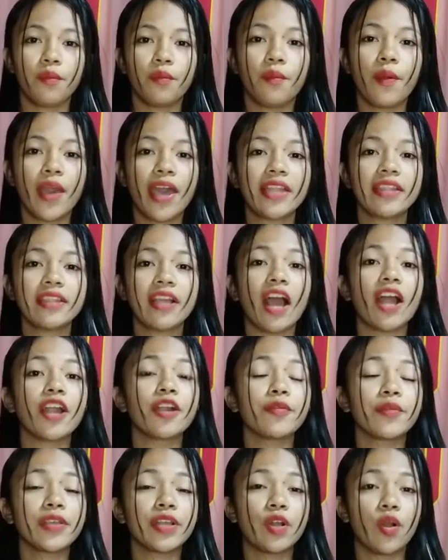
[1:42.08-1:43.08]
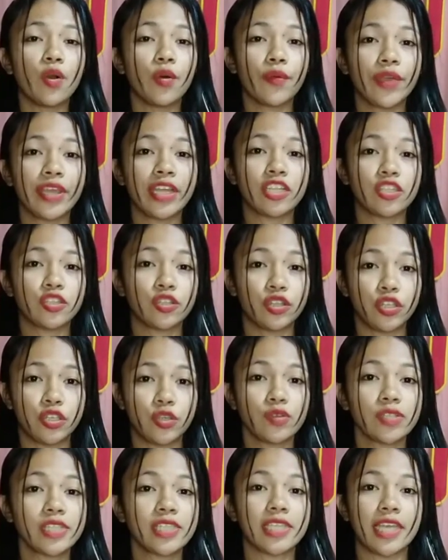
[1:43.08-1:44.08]
when are we going to
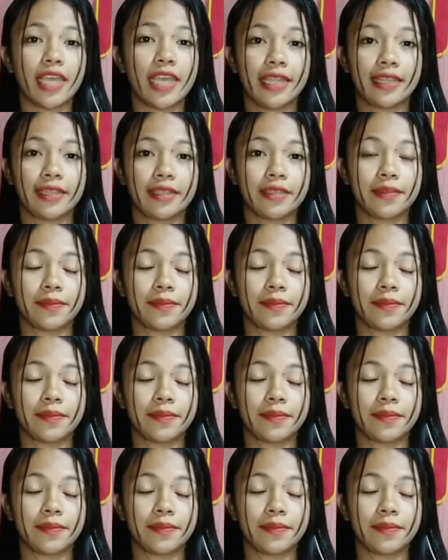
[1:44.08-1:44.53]
use it?